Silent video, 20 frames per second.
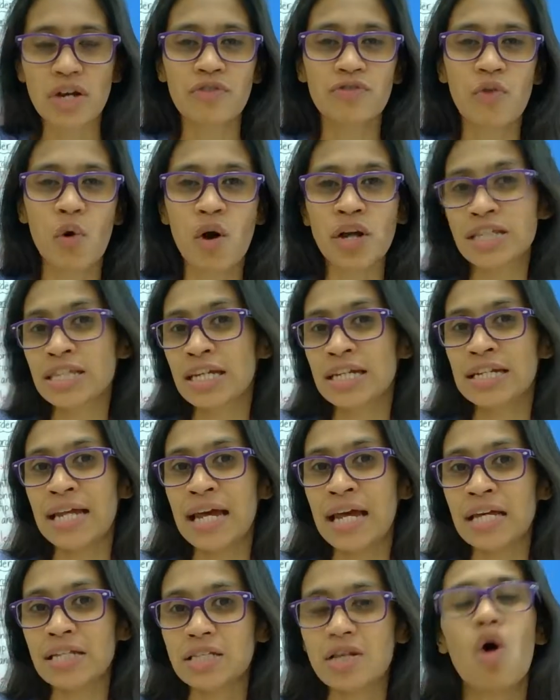for
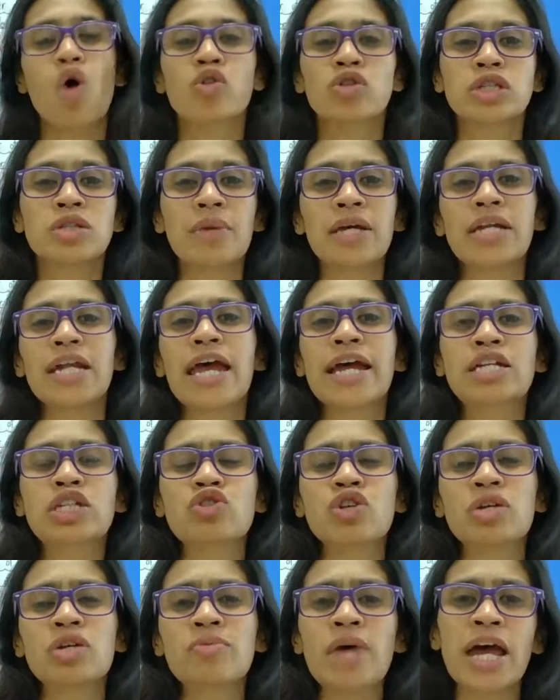today's Ultimate
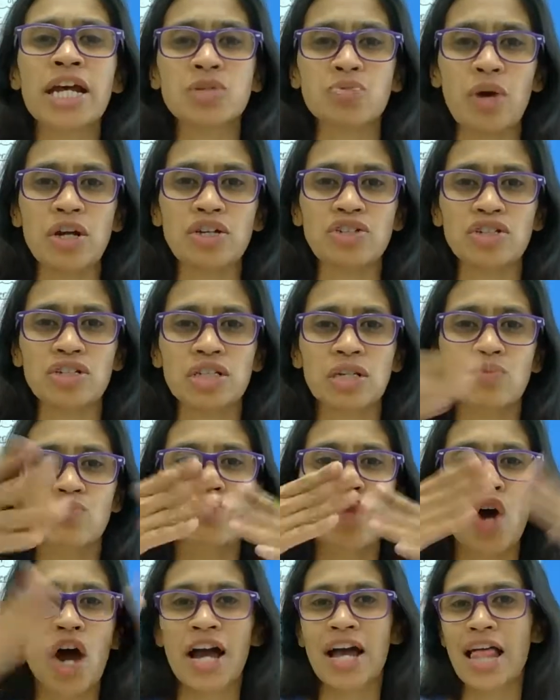Extreme Expressions.
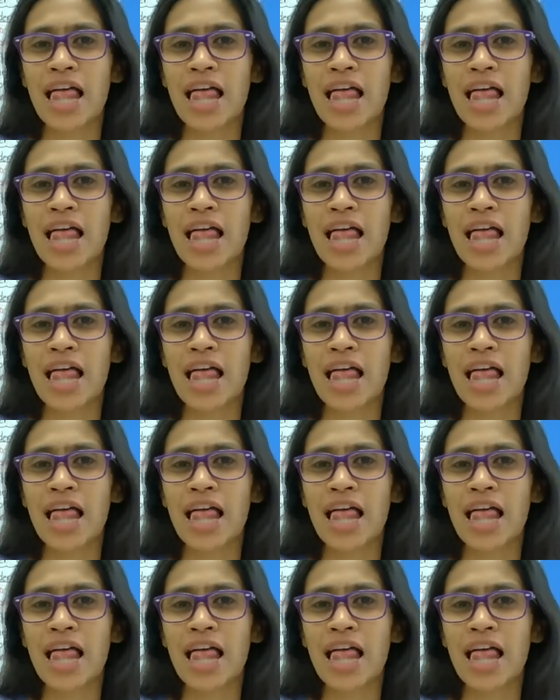Mwah.